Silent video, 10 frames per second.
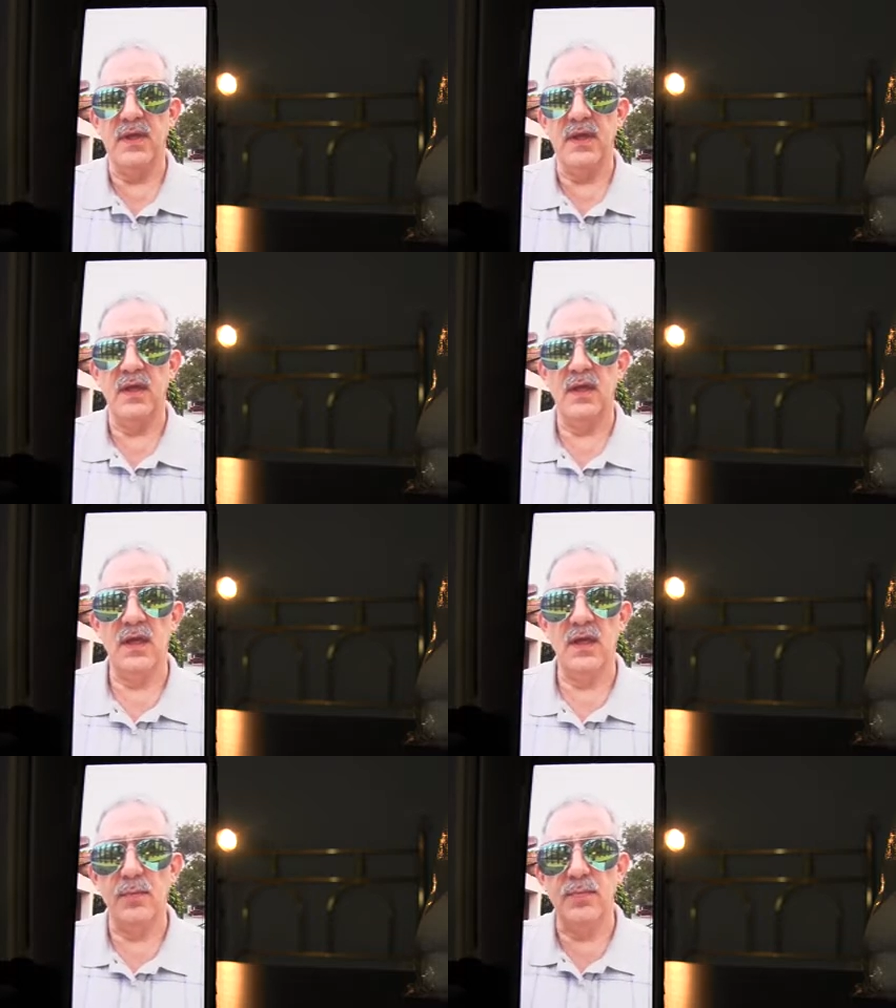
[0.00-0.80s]
in her
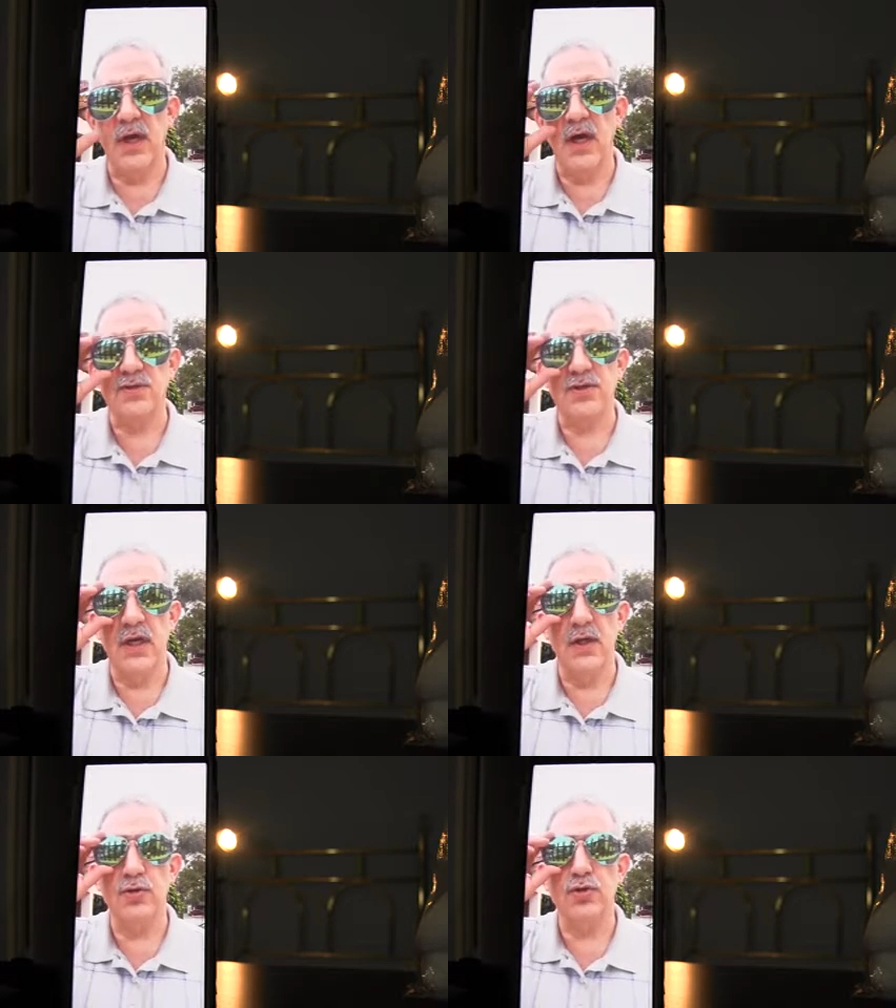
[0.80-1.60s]
blogs and in her
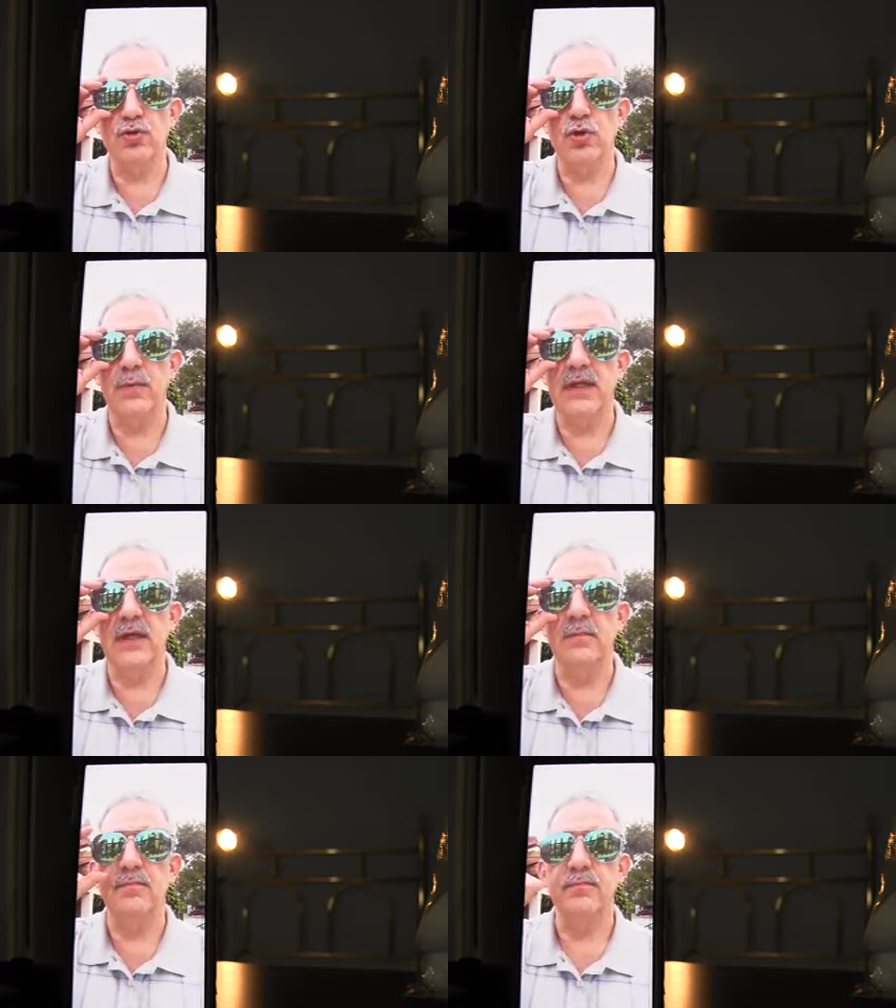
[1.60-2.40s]
social media.
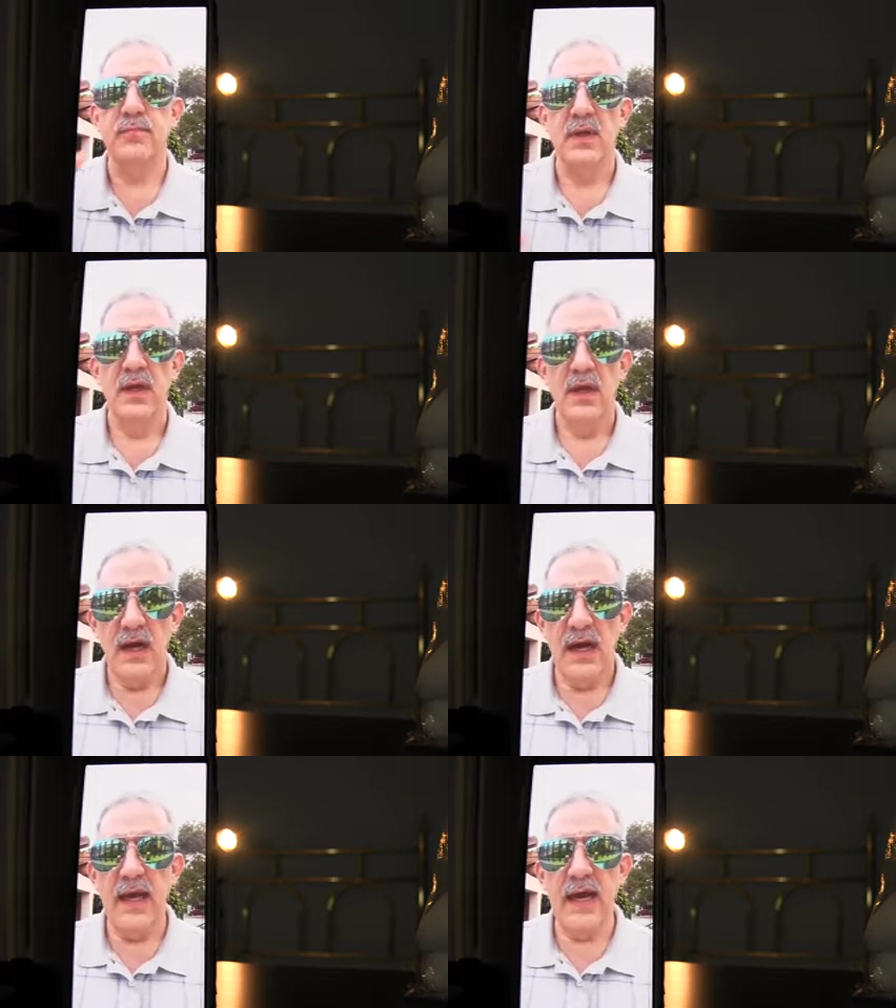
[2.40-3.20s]
I
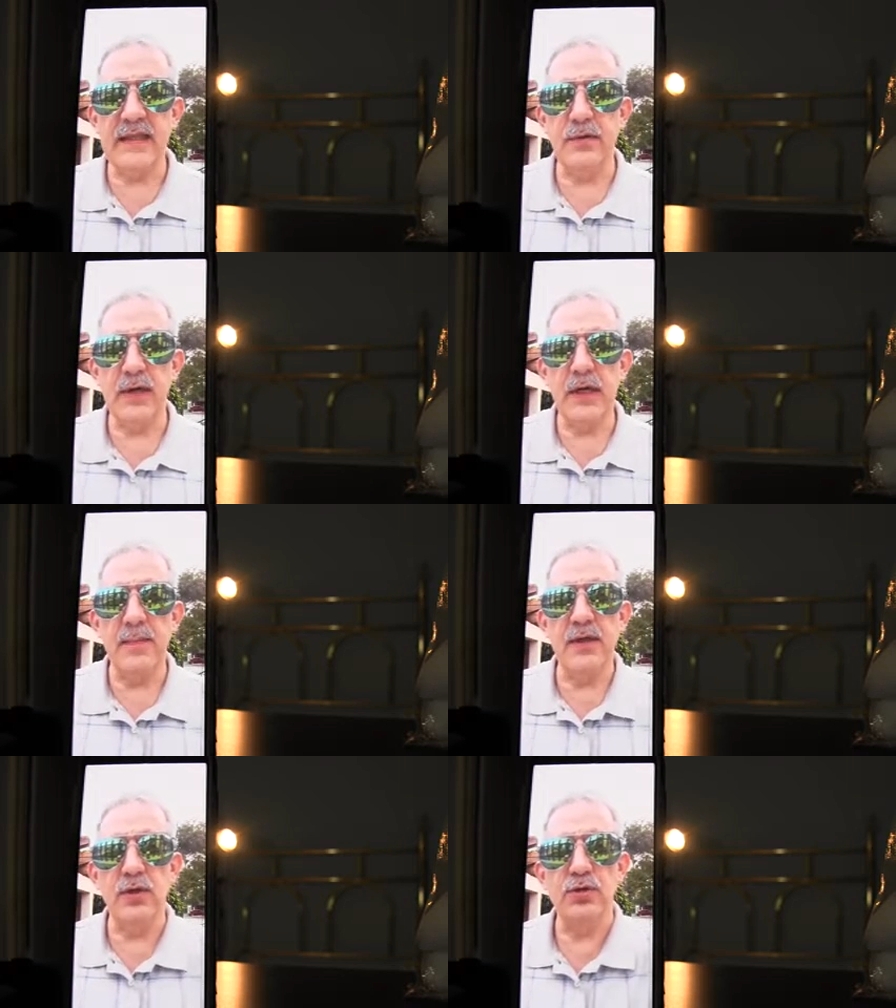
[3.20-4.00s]
highly recommend
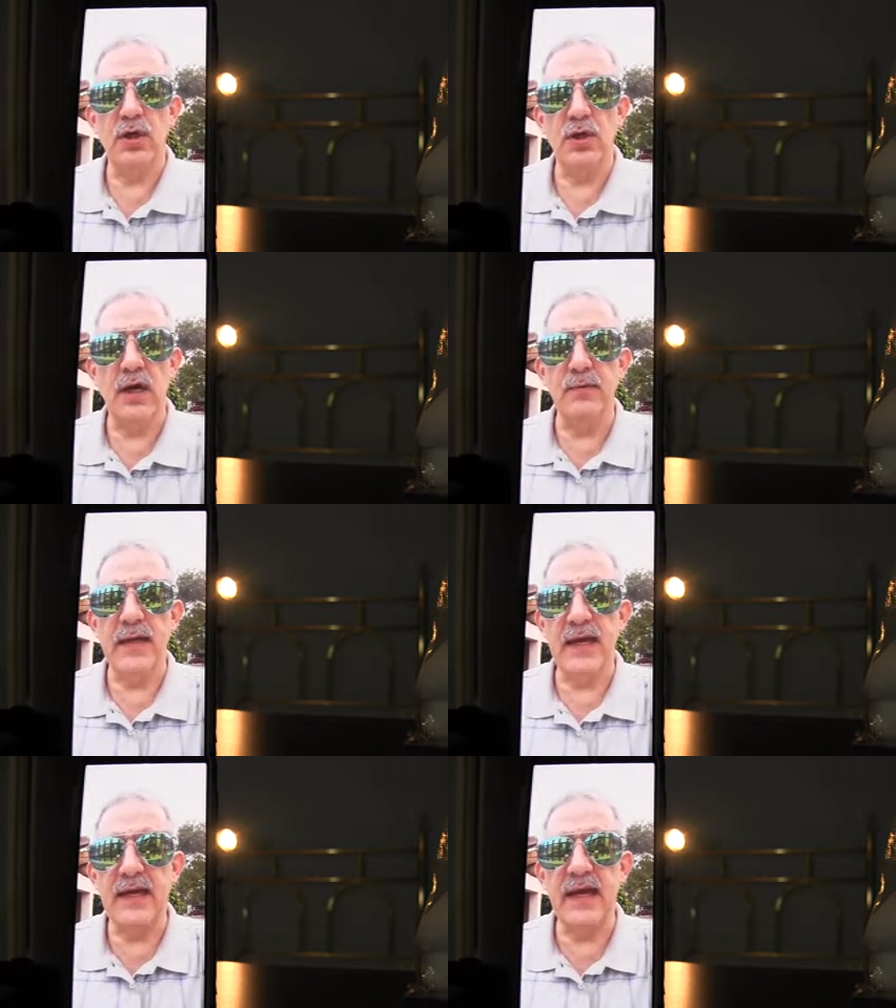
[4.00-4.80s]
her, her I,
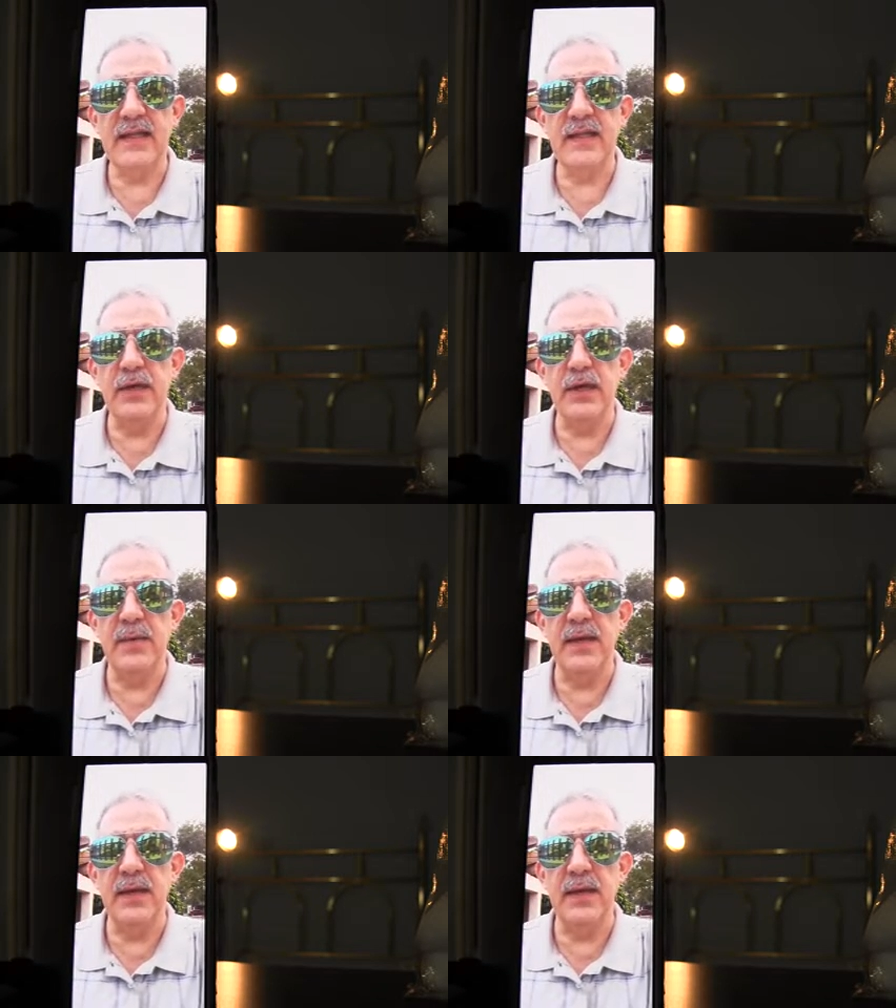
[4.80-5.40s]
I highly recommend